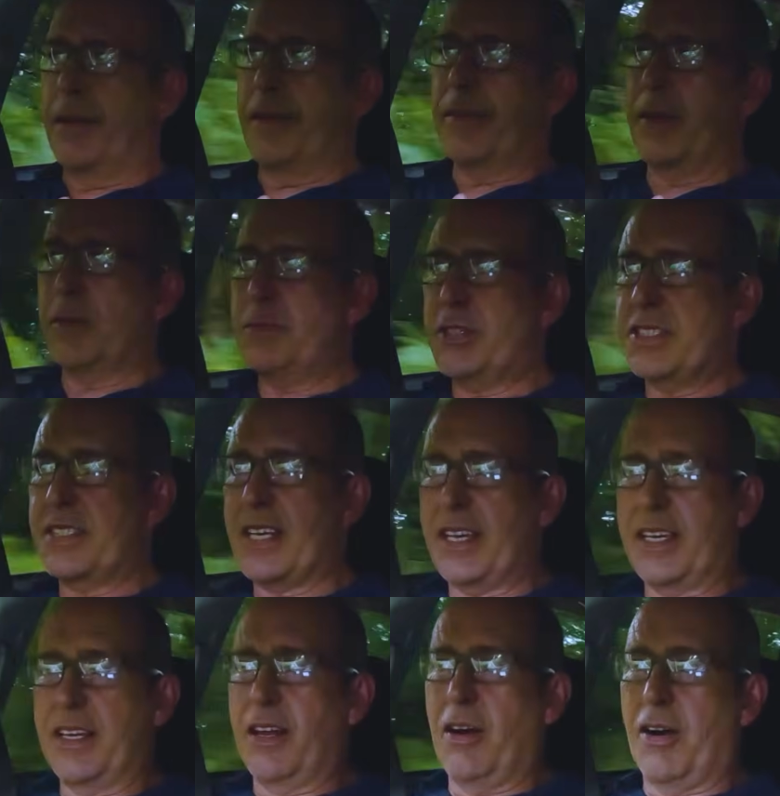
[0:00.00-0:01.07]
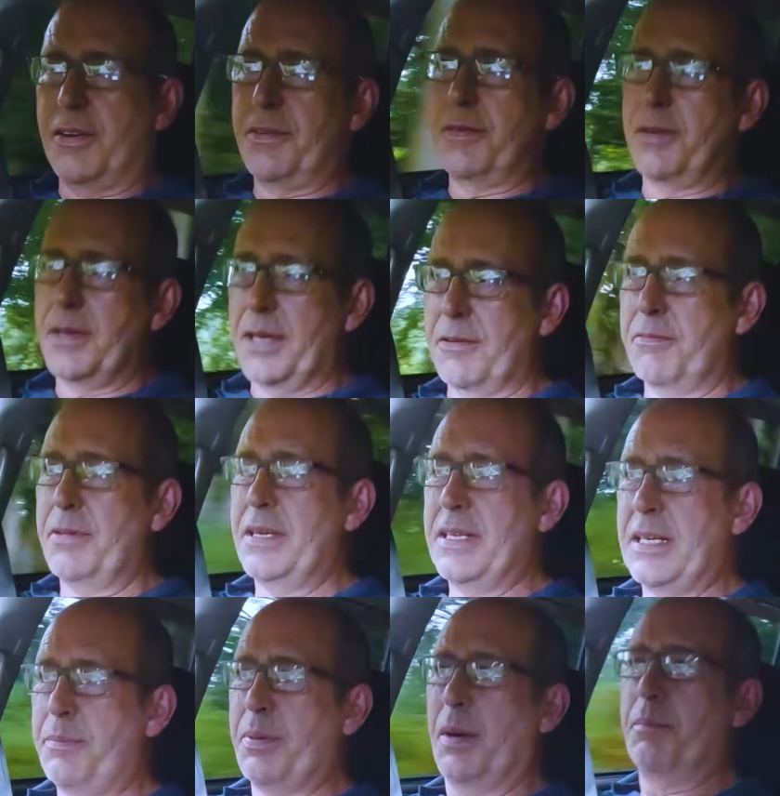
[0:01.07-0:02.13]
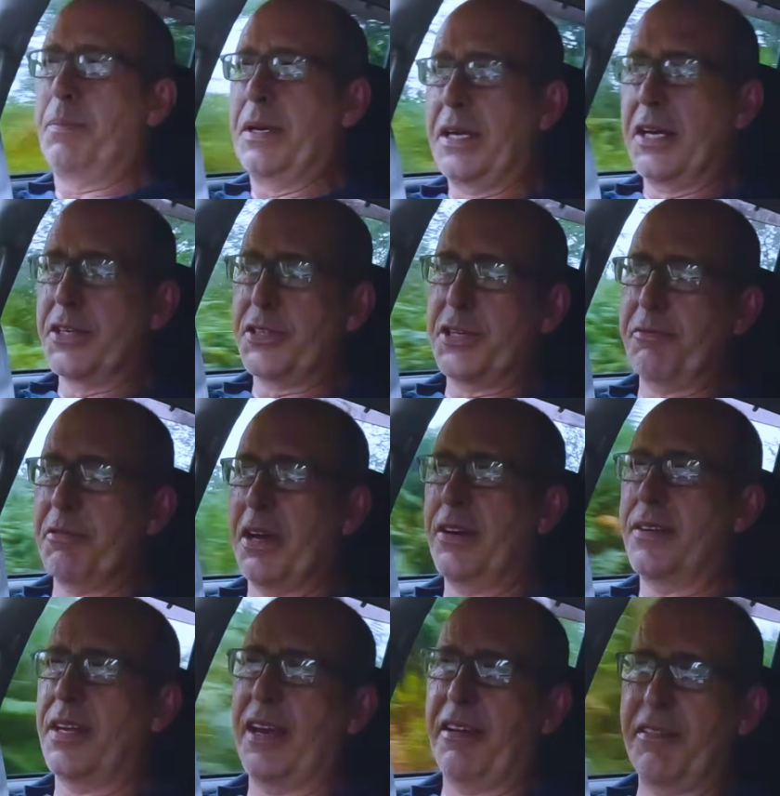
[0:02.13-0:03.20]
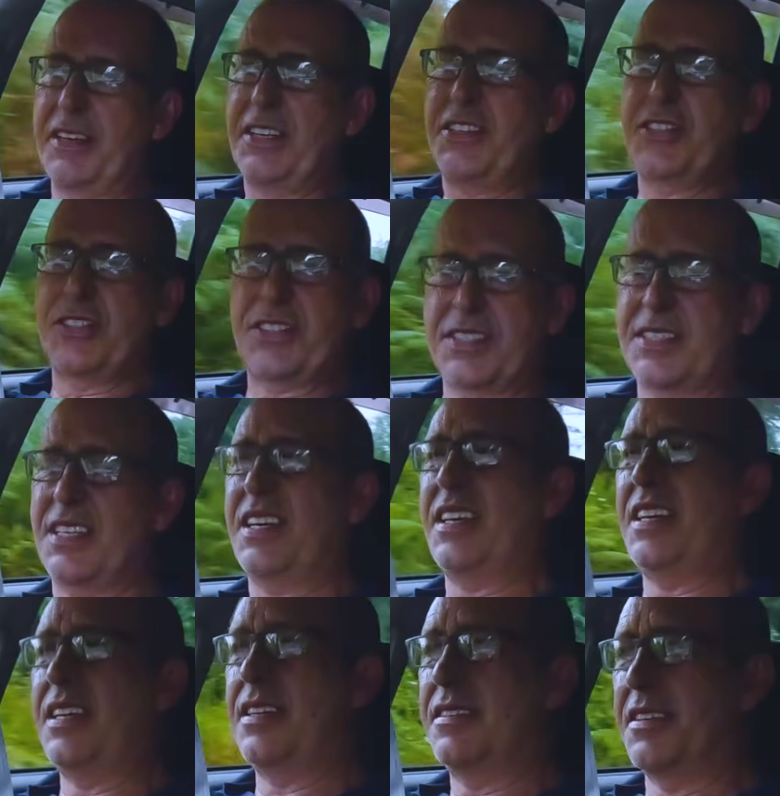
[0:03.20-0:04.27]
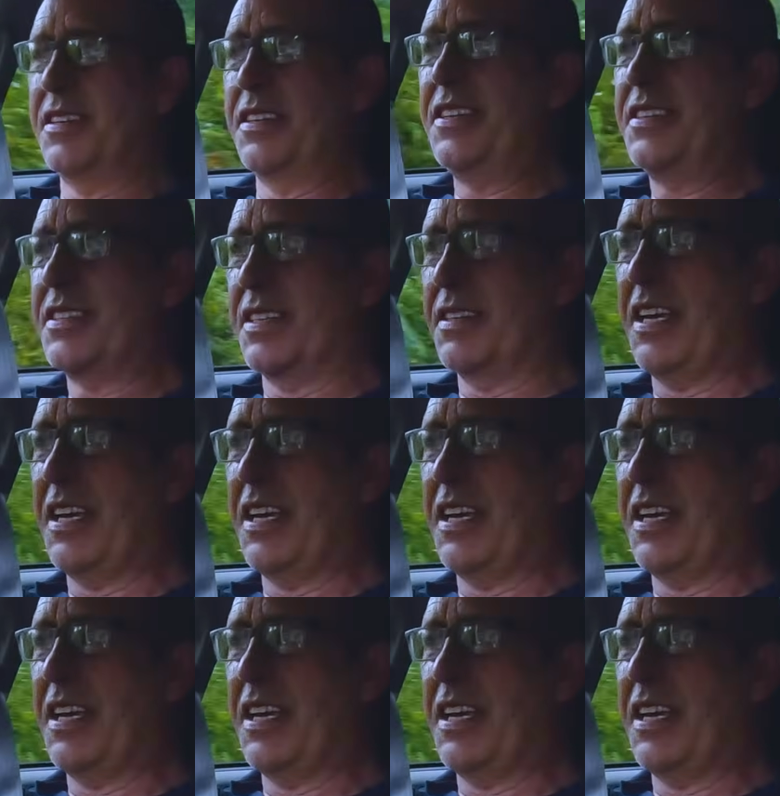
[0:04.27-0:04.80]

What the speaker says: So I'm just taking it on a really bumpy country road here, and you can see and you can